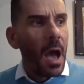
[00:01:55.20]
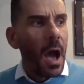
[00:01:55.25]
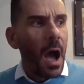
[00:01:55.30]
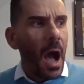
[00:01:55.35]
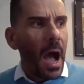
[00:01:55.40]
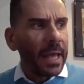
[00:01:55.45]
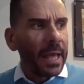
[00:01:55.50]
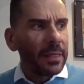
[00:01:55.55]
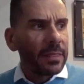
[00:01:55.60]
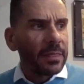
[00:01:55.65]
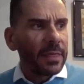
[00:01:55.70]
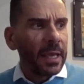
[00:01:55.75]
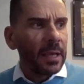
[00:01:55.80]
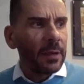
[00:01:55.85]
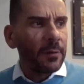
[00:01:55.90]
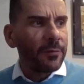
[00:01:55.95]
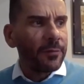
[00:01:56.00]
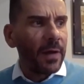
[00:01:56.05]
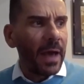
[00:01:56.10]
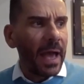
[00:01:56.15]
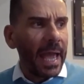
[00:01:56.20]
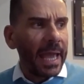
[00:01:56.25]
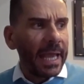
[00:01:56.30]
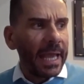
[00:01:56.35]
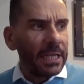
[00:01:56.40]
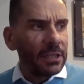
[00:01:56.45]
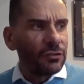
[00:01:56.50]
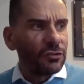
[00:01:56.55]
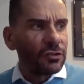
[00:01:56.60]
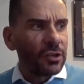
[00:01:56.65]
I think for
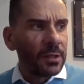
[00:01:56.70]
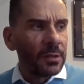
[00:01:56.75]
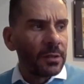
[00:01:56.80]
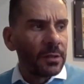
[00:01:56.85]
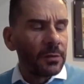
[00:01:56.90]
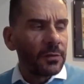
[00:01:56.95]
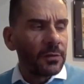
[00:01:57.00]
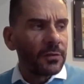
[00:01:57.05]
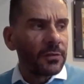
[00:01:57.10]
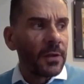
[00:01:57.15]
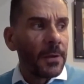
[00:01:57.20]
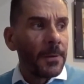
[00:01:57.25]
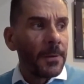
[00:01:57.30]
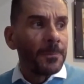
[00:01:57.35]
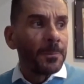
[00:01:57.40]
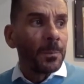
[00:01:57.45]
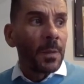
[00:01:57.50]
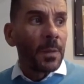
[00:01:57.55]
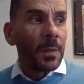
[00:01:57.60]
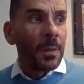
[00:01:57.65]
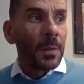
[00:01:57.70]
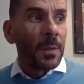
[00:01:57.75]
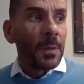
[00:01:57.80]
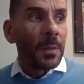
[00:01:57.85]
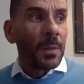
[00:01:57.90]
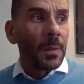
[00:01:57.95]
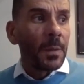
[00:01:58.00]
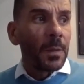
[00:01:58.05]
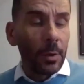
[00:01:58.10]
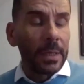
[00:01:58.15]
agents,
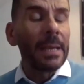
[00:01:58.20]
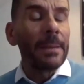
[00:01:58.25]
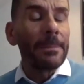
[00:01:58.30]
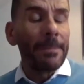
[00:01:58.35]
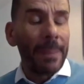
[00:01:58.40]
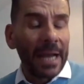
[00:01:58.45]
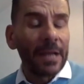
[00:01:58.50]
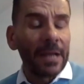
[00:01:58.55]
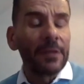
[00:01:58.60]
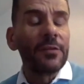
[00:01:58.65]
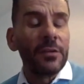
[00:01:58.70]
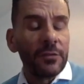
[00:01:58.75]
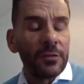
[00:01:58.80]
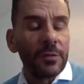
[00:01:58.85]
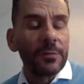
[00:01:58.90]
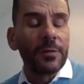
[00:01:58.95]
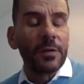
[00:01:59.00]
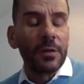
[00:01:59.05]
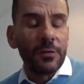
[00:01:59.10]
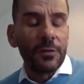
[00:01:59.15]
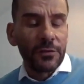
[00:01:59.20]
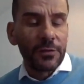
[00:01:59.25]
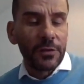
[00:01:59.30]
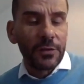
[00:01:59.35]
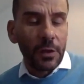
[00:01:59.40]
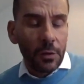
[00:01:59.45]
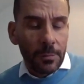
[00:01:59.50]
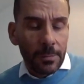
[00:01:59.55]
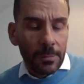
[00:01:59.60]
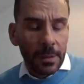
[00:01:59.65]
the booking patterns of
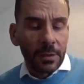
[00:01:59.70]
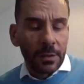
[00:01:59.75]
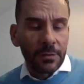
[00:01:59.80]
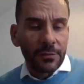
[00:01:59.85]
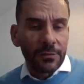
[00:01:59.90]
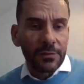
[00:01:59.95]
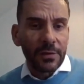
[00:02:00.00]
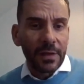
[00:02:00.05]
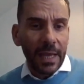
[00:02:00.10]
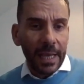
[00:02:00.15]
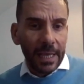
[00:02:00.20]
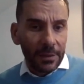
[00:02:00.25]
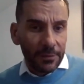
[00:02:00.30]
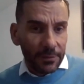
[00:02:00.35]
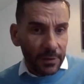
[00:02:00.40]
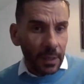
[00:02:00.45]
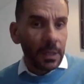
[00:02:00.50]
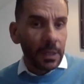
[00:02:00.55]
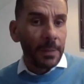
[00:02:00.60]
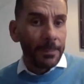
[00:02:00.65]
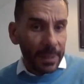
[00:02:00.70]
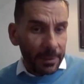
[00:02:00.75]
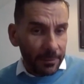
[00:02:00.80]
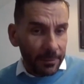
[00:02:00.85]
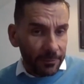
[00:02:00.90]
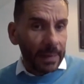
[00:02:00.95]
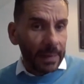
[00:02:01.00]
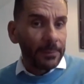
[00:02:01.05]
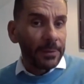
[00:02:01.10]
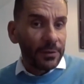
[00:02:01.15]
consumers is going to be
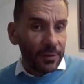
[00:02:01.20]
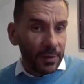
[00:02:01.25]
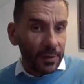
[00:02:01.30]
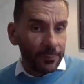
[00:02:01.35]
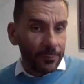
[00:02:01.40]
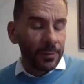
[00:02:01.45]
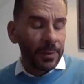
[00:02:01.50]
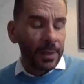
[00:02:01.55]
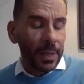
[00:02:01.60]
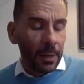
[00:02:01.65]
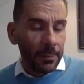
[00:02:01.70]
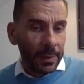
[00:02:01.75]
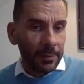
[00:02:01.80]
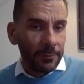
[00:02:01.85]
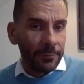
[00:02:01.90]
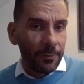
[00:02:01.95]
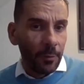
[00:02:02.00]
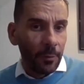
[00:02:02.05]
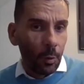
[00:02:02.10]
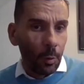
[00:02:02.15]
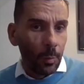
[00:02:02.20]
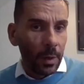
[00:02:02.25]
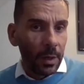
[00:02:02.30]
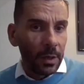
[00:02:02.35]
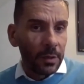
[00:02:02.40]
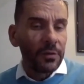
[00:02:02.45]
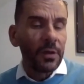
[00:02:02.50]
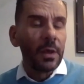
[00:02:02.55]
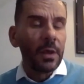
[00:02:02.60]
very different going forward.